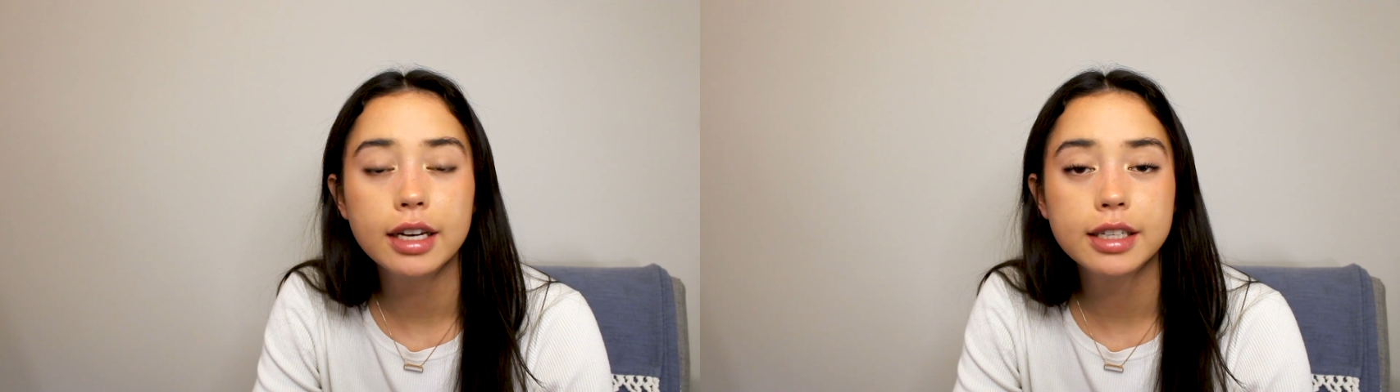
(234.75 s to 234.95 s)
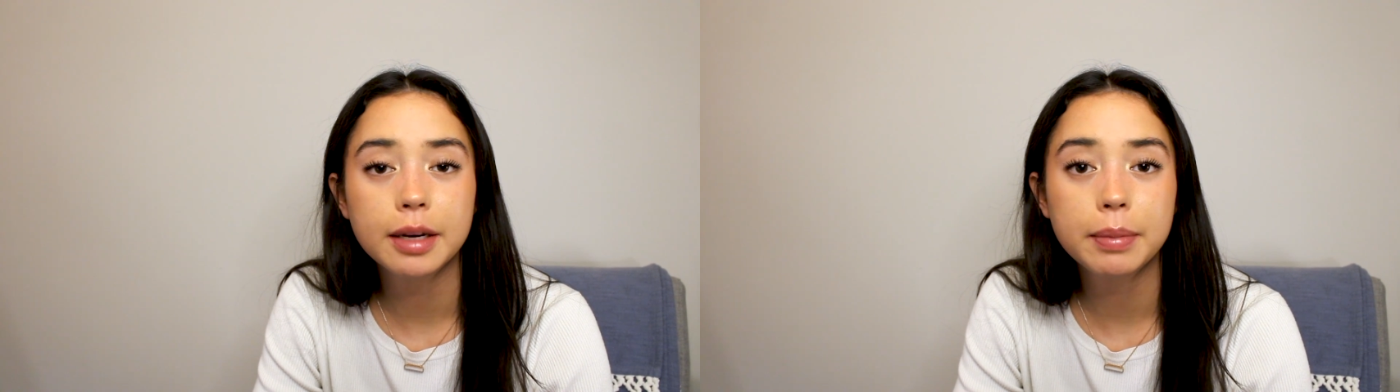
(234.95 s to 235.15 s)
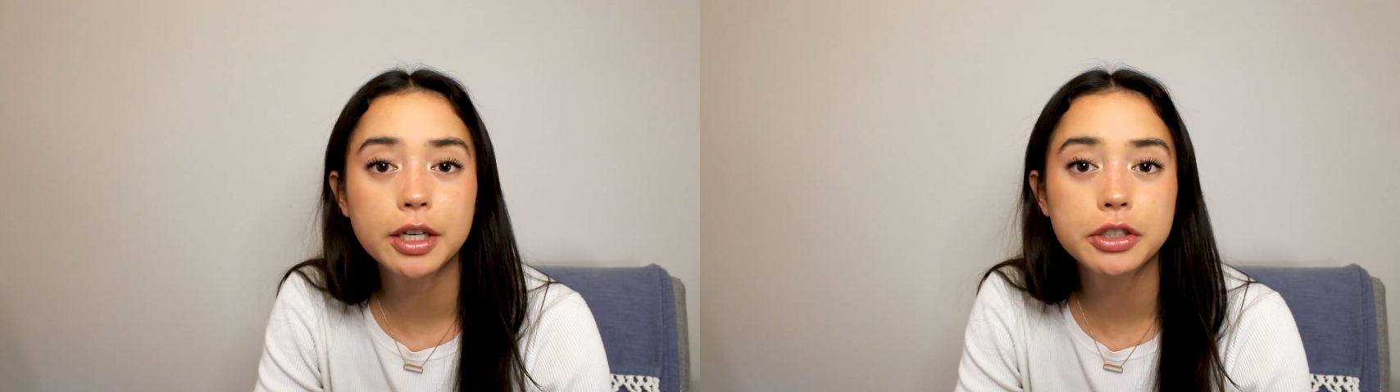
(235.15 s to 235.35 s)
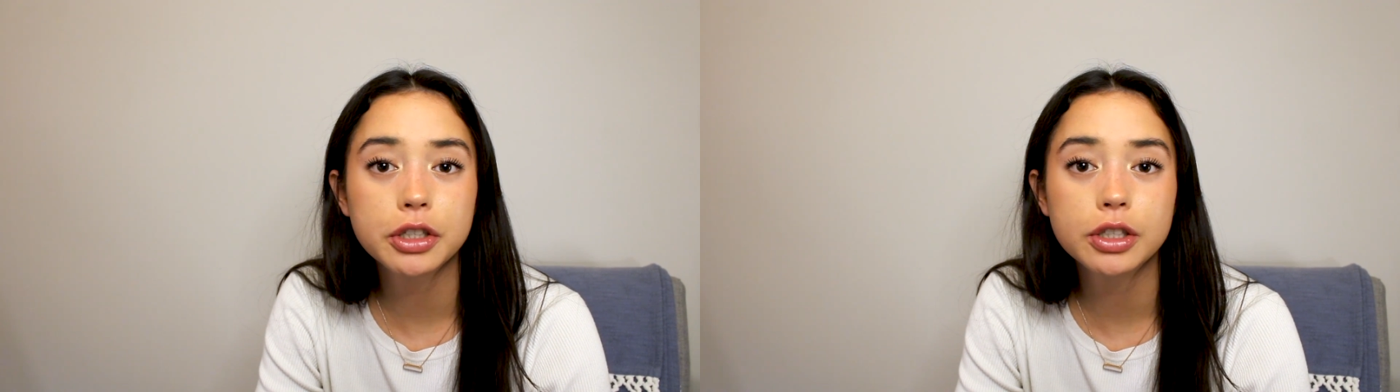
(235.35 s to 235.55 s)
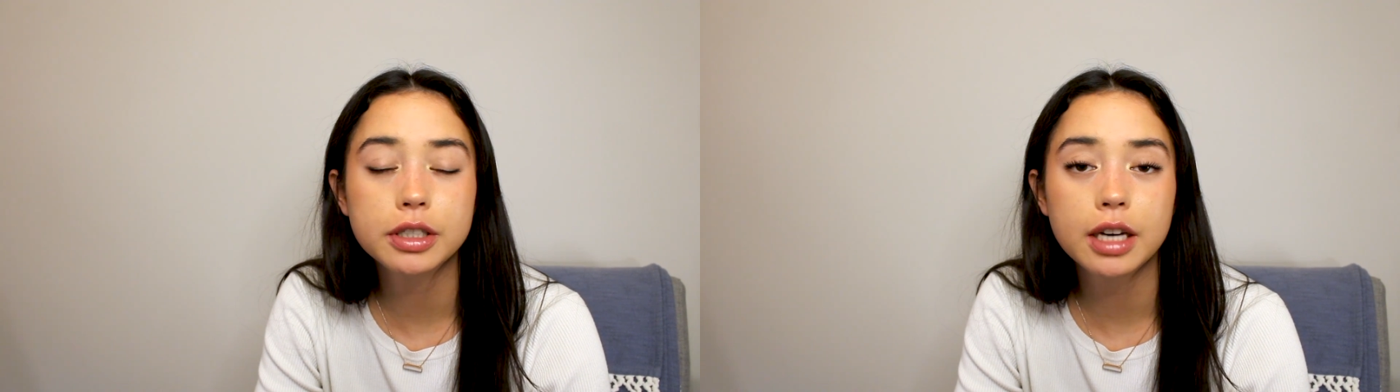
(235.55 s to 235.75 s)
take
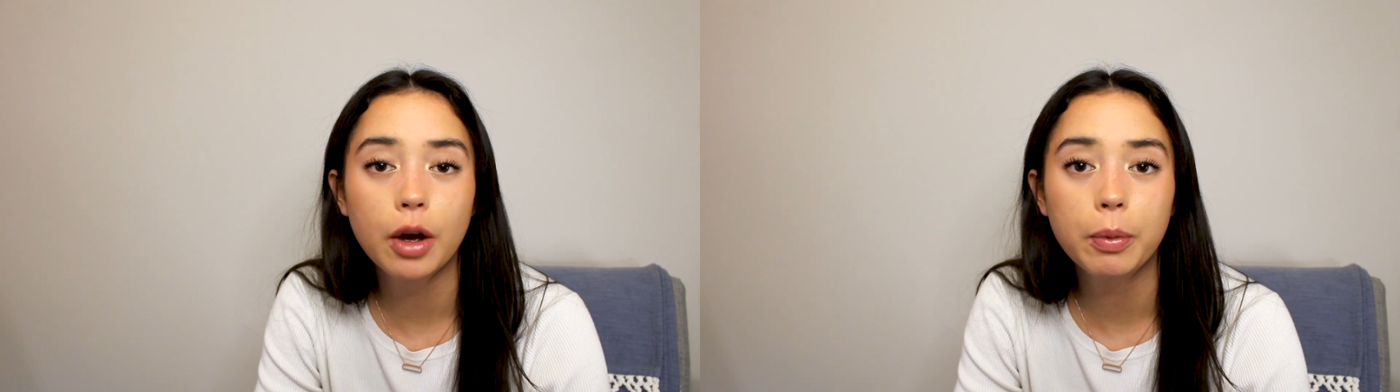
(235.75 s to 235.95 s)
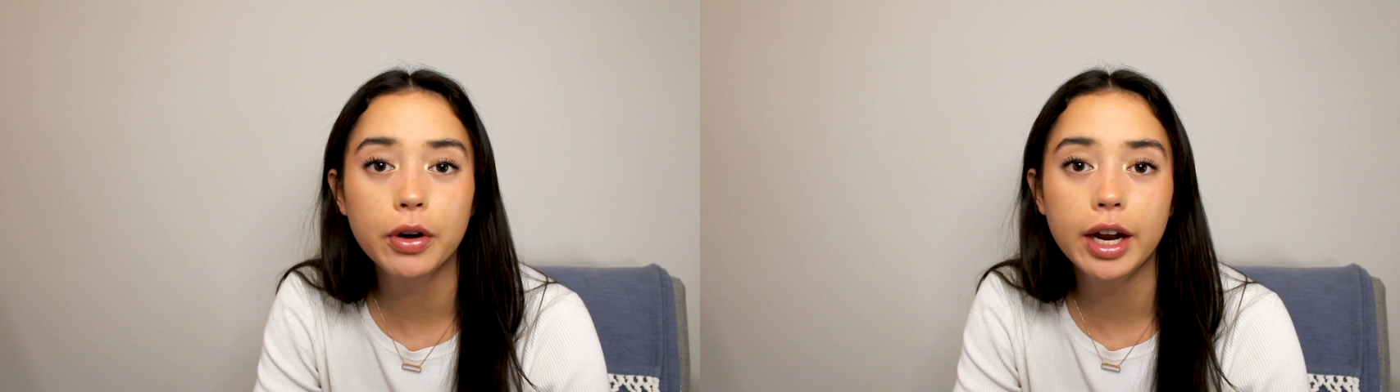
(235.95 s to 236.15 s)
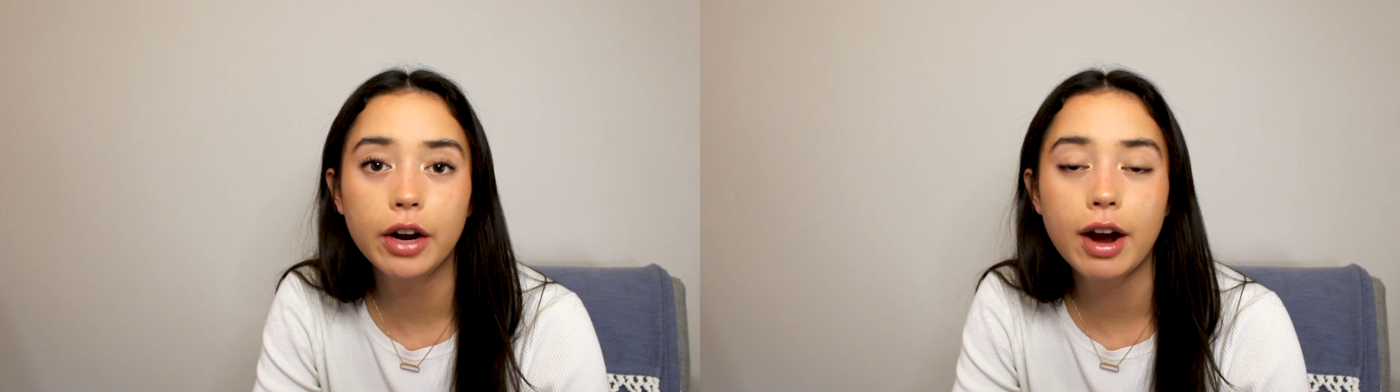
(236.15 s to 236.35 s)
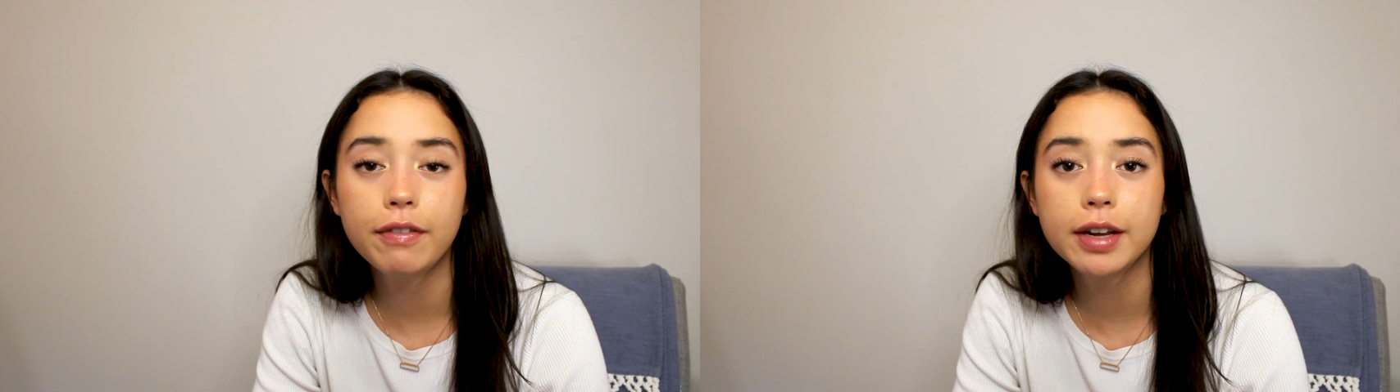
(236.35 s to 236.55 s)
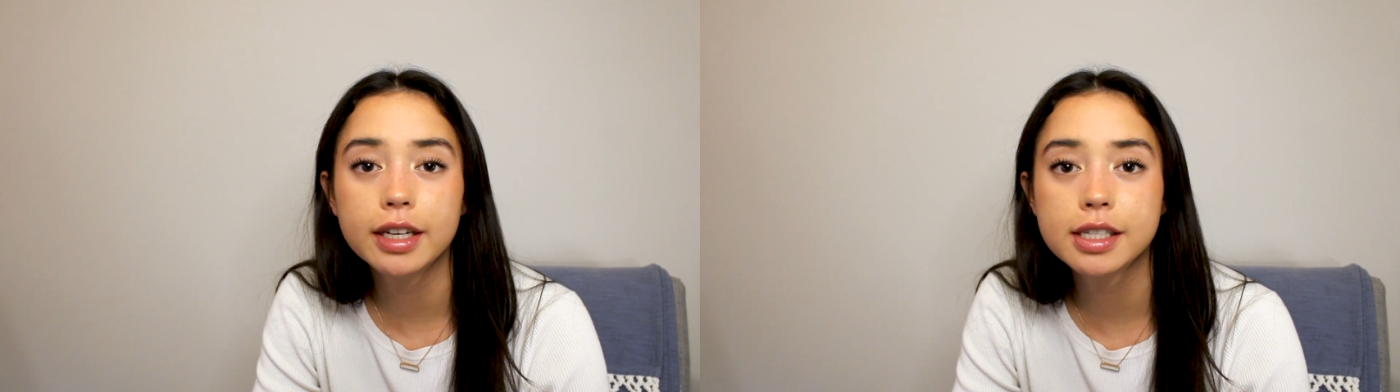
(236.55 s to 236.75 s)
pictures and help create
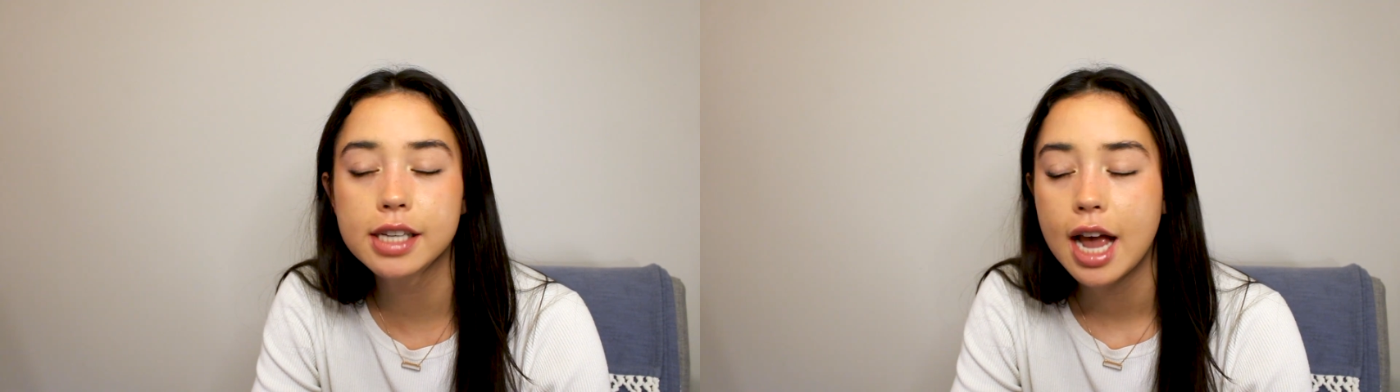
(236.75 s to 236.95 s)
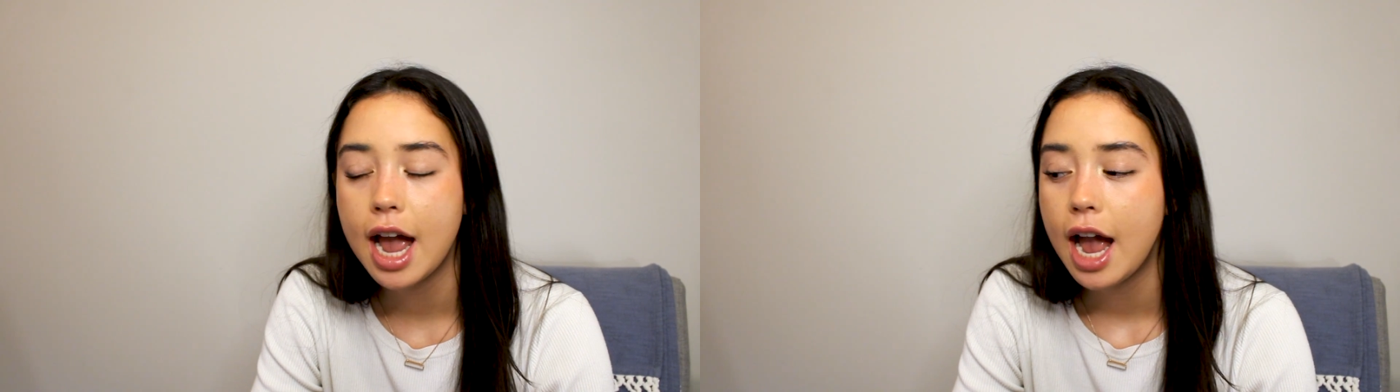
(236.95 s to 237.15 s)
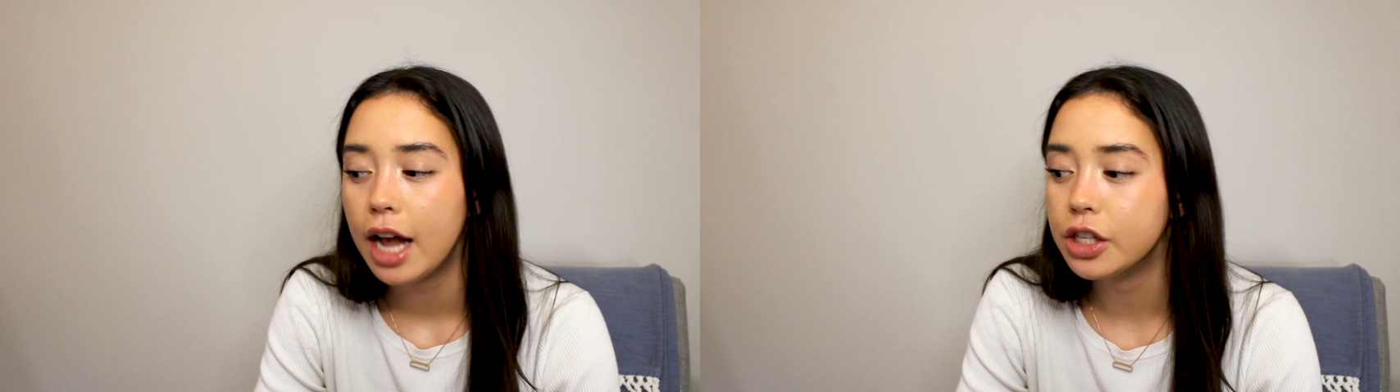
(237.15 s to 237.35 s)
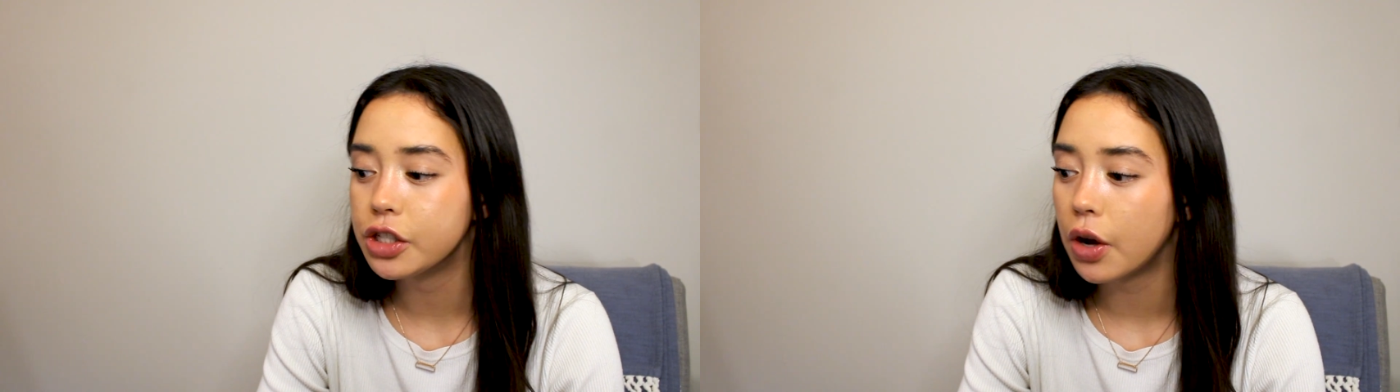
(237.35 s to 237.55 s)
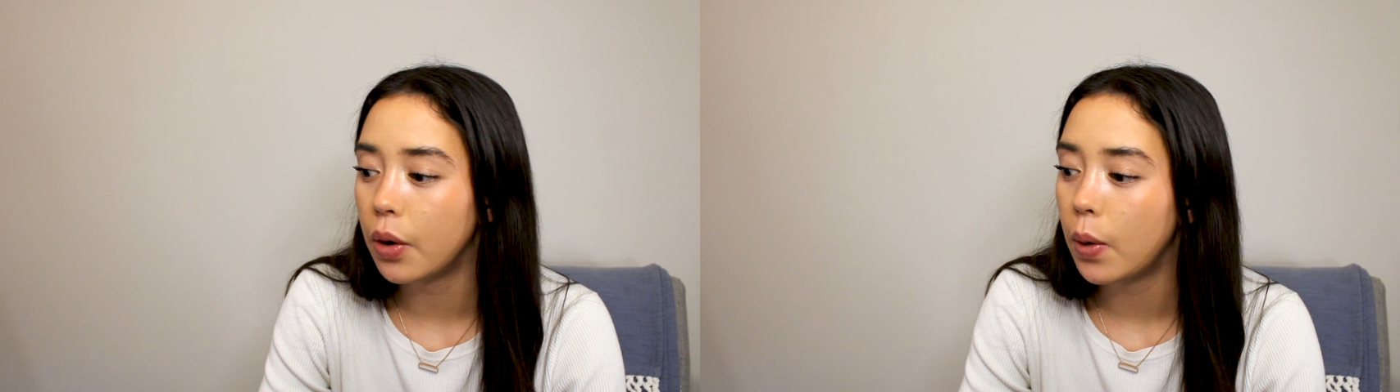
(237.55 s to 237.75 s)
graphics. And
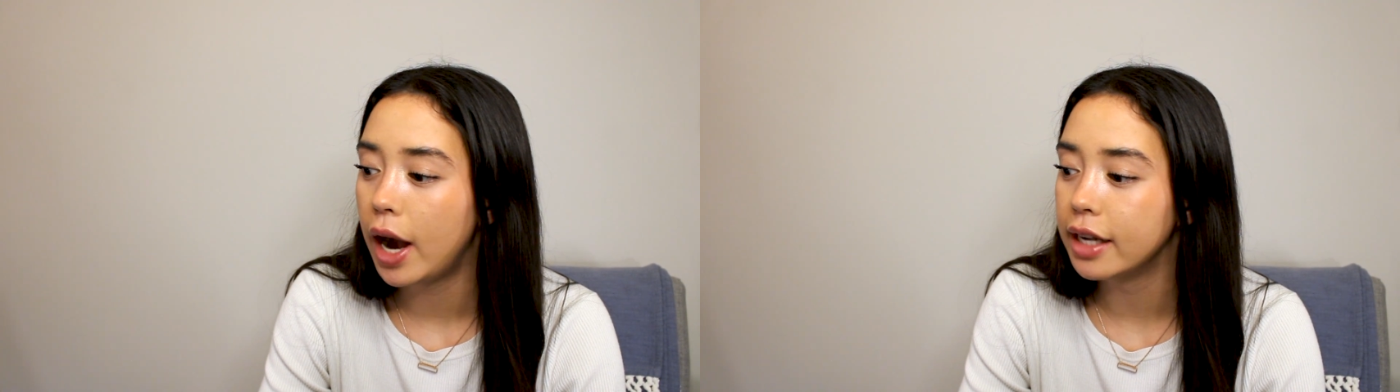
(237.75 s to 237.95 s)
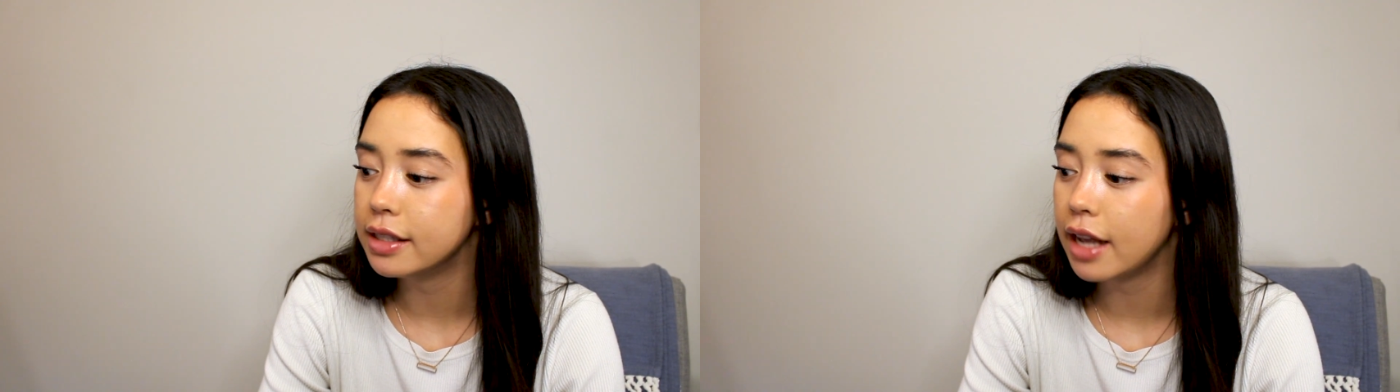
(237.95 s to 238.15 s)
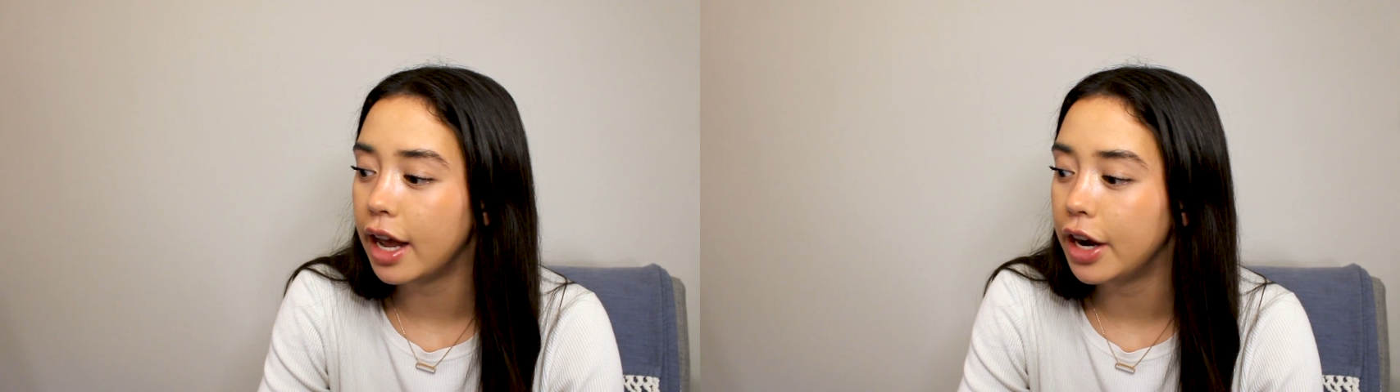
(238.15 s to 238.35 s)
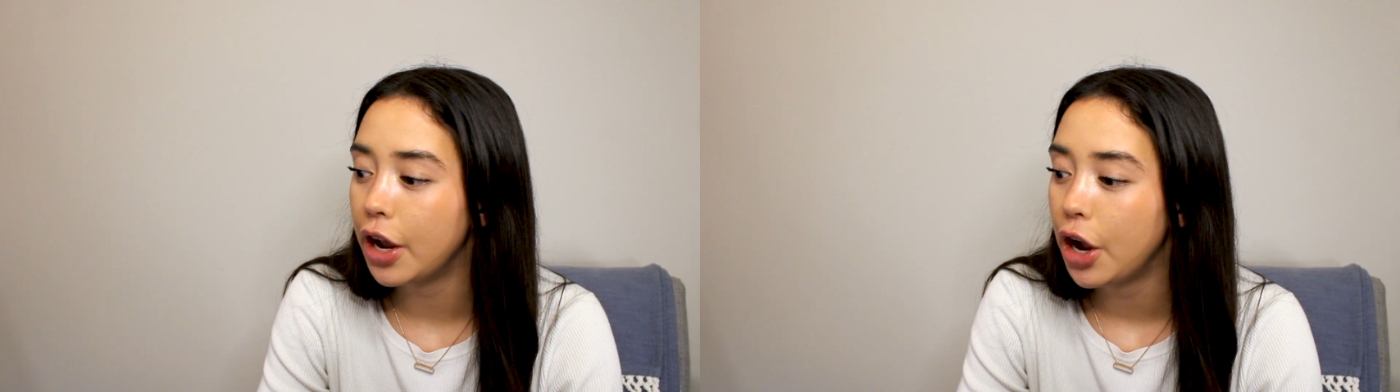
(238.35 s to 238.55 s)
so I said,